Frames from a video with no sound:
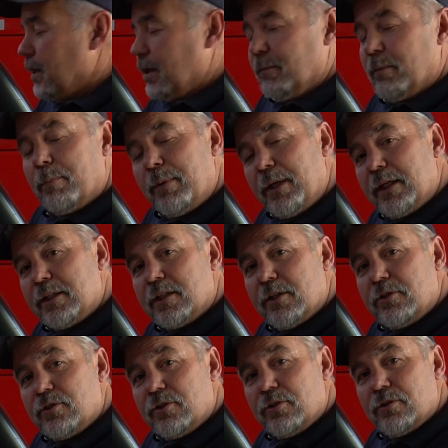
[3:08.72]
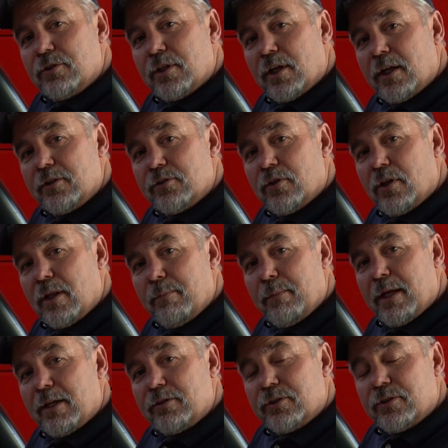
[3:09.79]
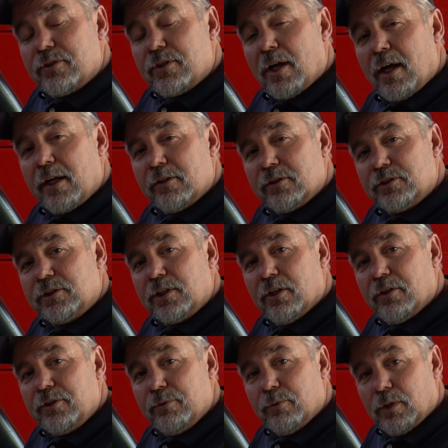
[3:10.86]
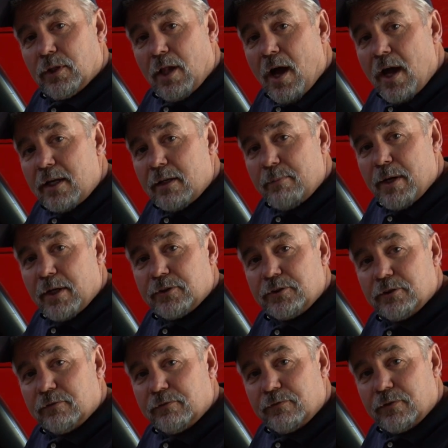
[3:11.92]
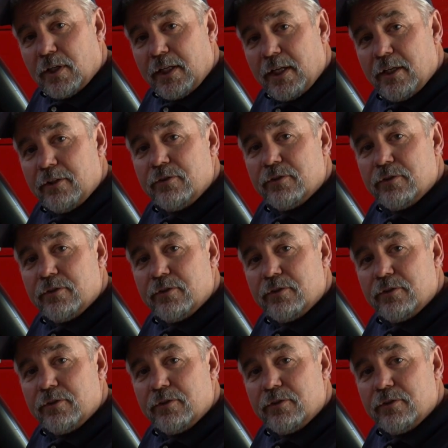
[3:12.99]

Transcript: But pay attention to your tires, all that matters. Your tires tell you a lot about your front end,